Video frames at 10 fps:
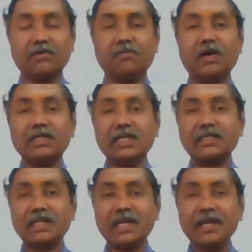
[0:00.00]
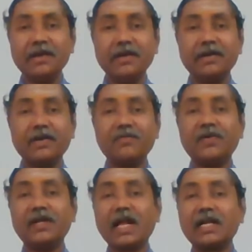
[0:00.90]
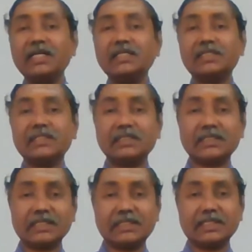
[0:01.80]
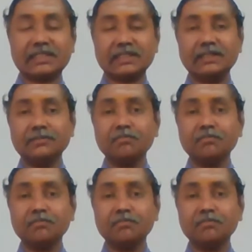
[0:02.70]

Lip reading: What are the different organization structures?